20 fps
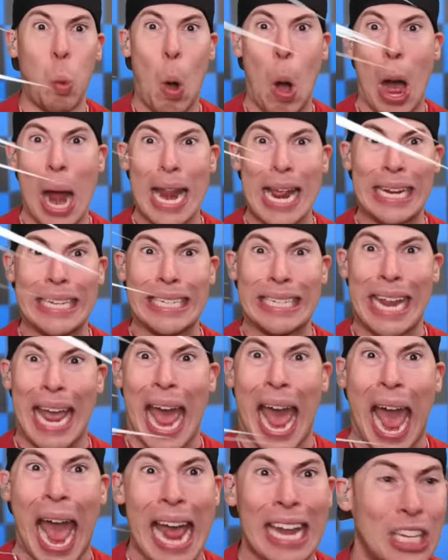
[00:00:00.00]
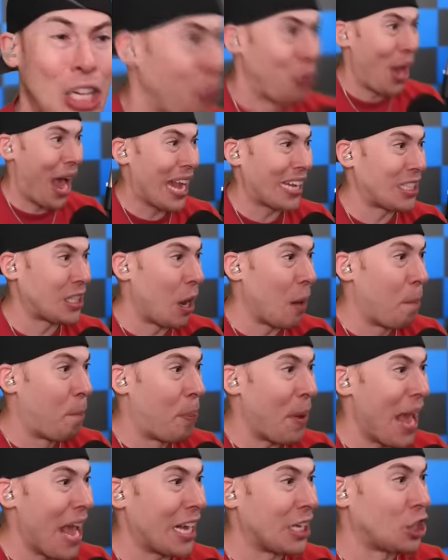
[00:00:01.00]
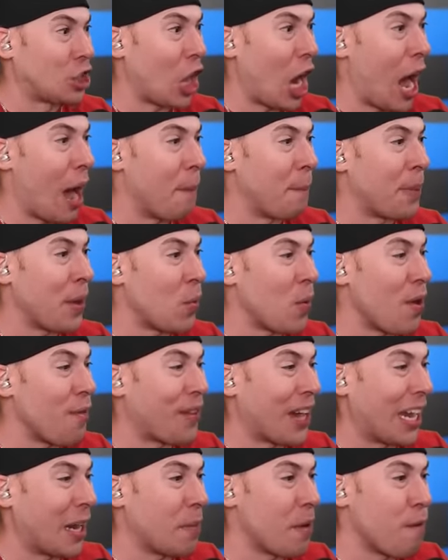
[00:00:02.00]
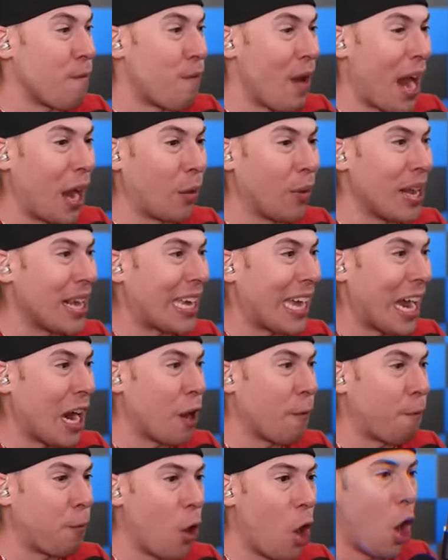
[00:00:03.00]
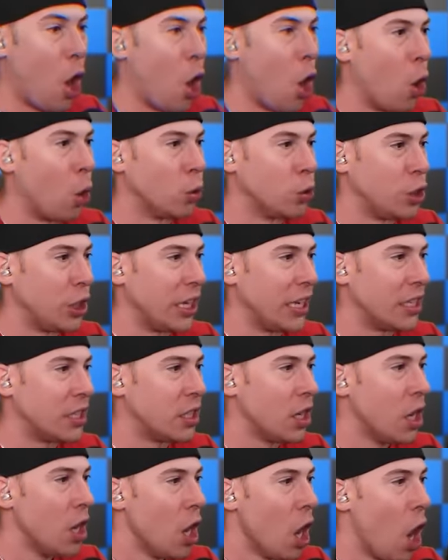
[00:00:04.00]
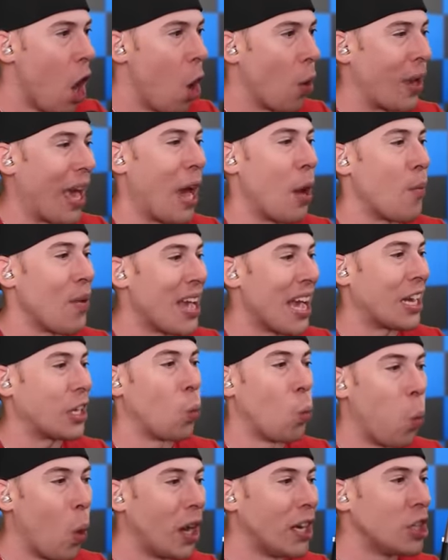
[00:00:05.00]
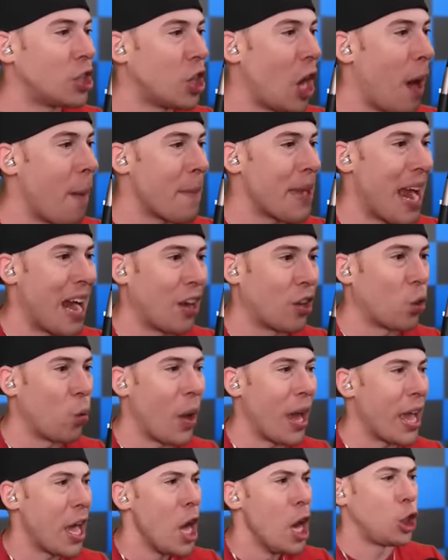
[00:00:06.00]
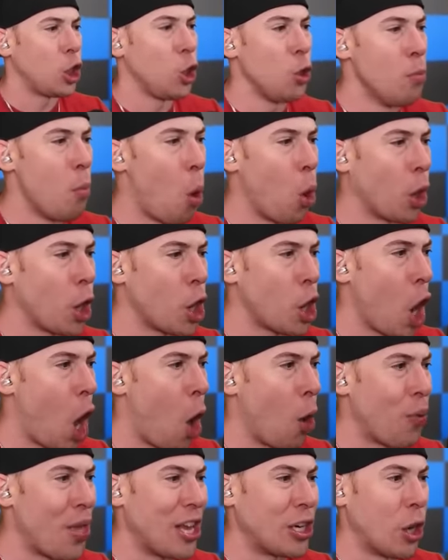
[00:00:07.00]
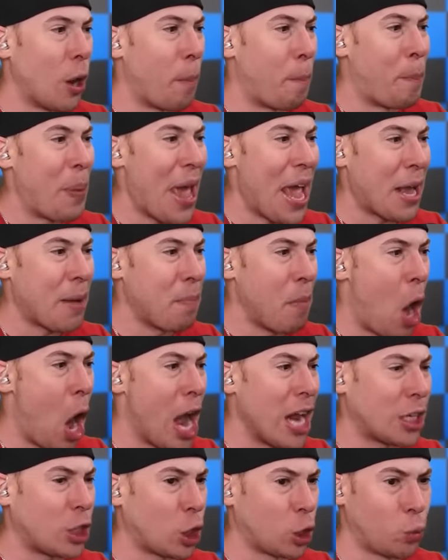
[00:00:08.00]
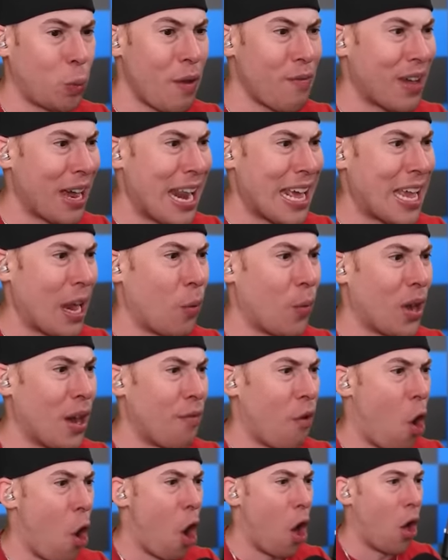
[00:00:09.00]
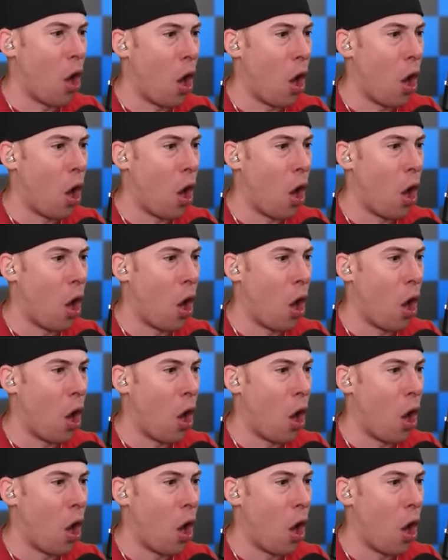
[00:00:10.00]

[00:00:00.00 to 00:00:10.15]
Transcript: what is that? That's a big zombie. We've got to be very careful. Oh, geez. Okay, we got one zombie out of the way. Two more to go. These are big monsters. We've got to get rid of all...